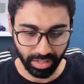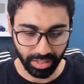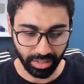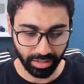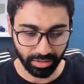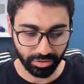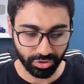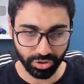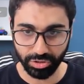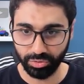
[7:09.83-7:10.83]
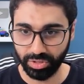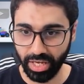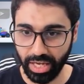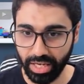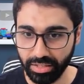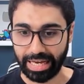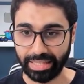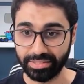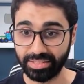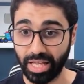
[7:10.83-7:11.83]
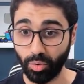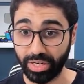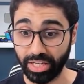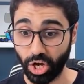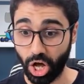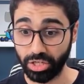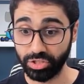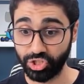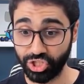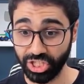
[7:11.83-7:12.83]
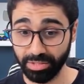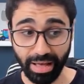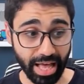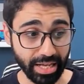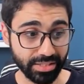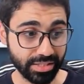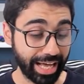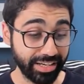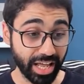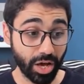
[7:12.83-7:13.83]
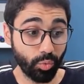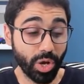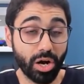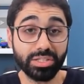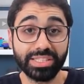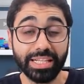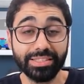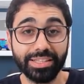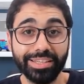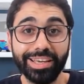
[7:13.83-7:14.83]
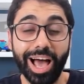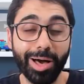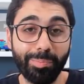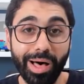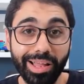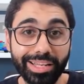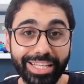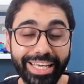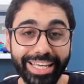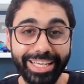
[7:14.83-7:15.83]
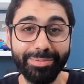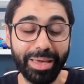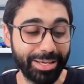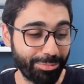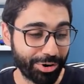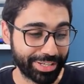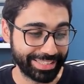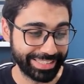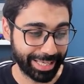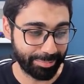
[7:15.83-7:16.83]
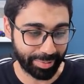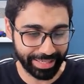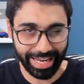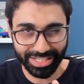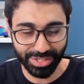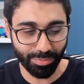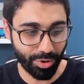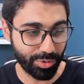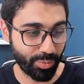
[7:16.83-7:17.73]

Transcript: heducate. And let's now click on GMass, and now we are sending a bulk email marketing campaign, a small